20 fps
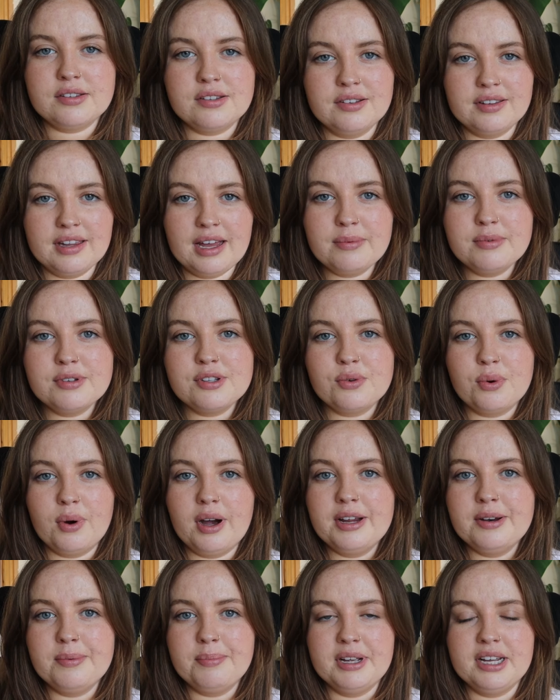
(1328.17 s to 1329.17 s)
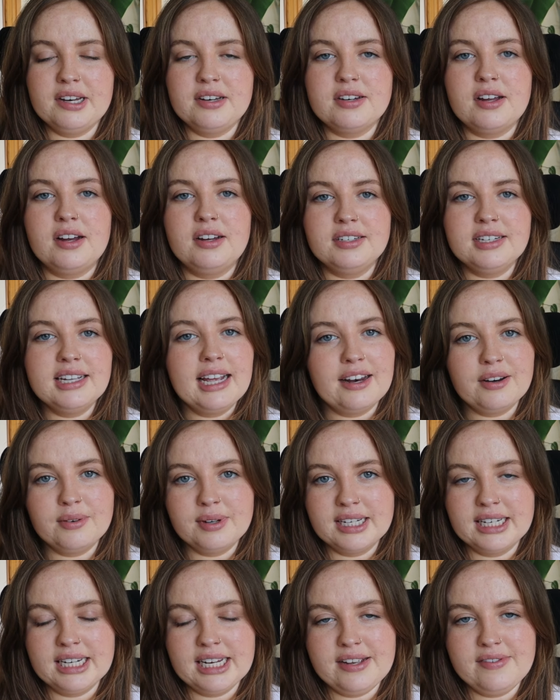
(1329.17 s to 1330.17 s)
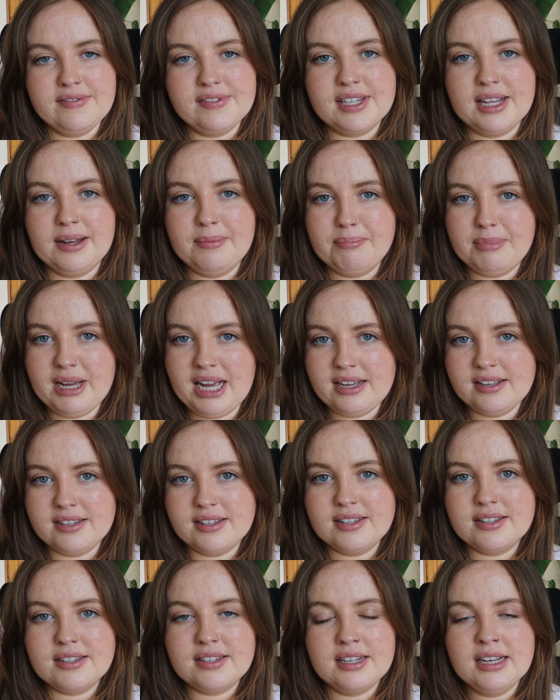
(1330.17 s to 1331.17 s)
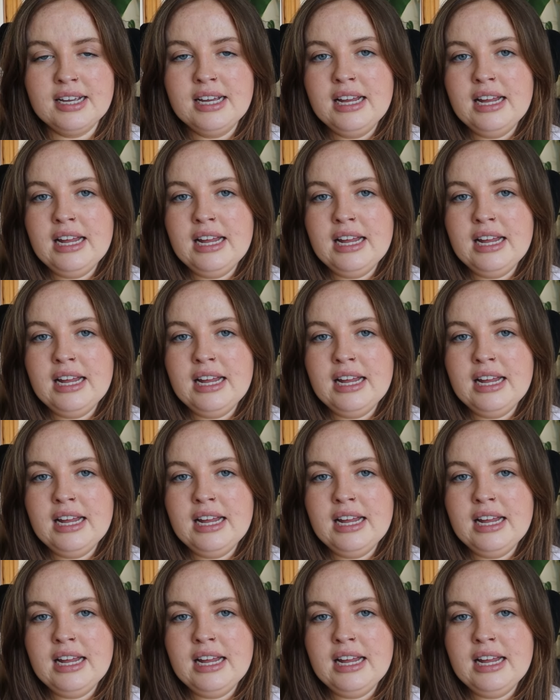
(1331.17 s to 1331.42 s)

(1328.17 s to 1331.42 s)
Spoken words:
So that was quite a bit on yellowing leaves and pests.